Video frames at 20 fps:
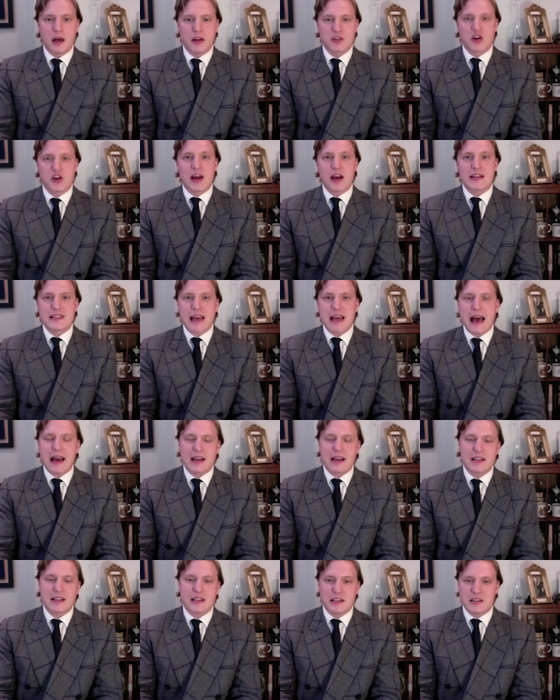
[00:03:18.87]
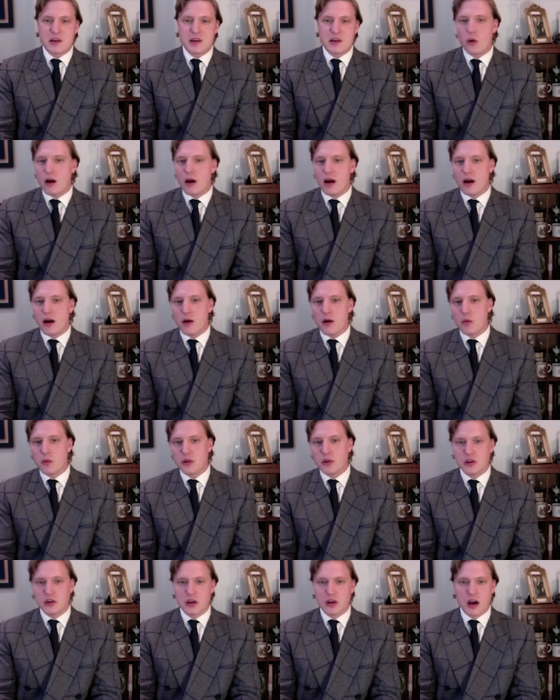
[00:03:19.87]
transact, as it were,
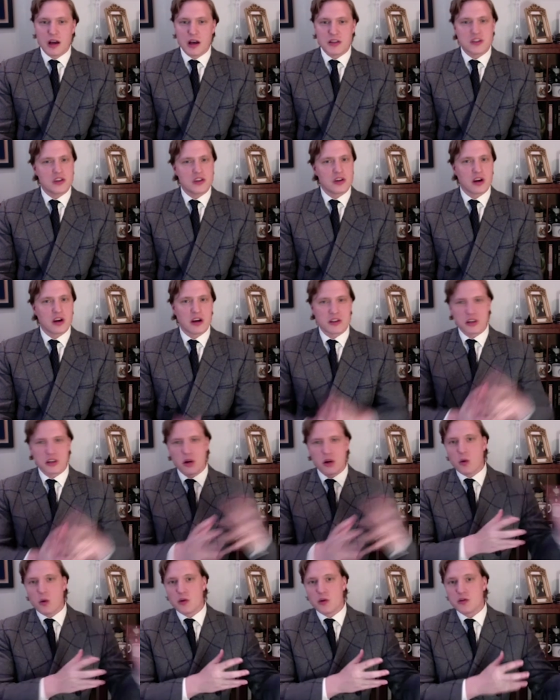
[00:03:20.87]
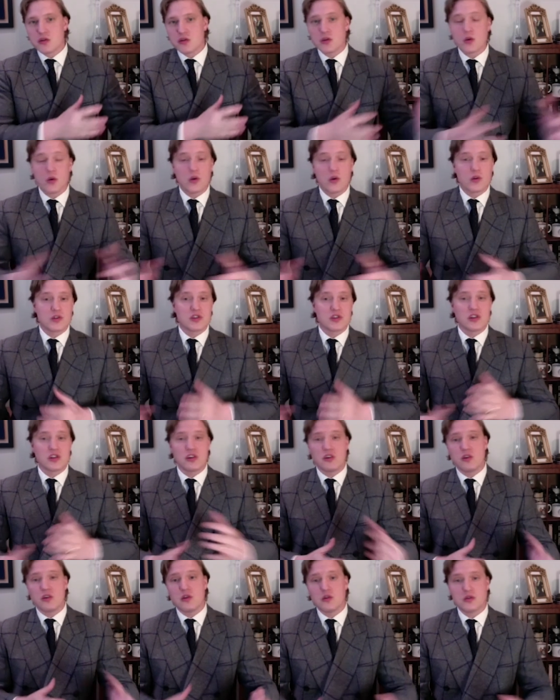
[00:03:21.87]
with you guys? Do you guys go on tours? Do
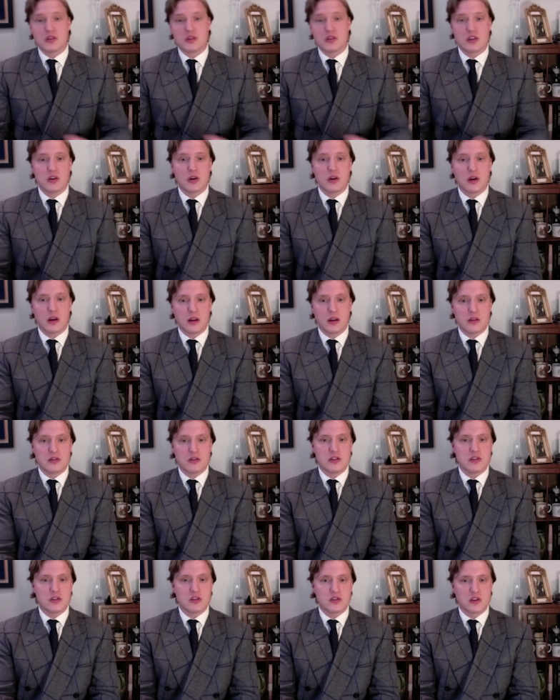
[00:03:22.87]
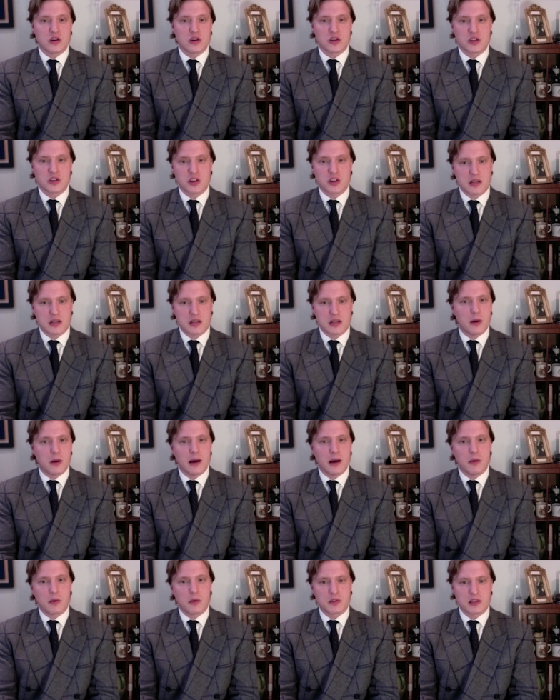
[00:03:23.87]
you do trunk shows
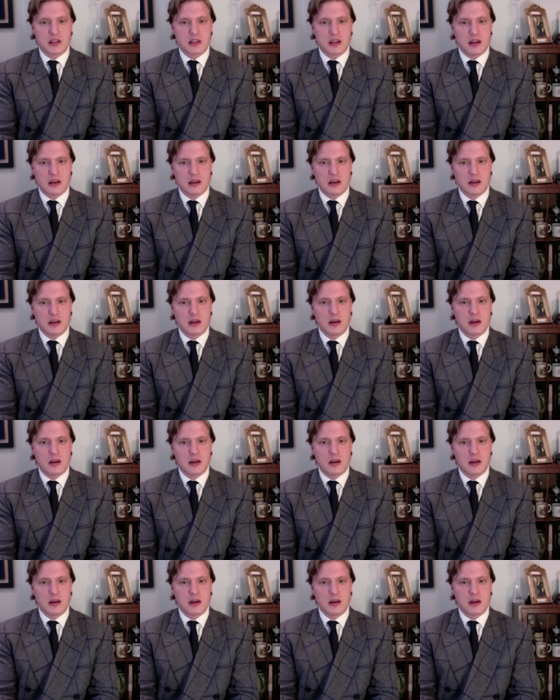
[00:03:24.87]
anywhere? What's the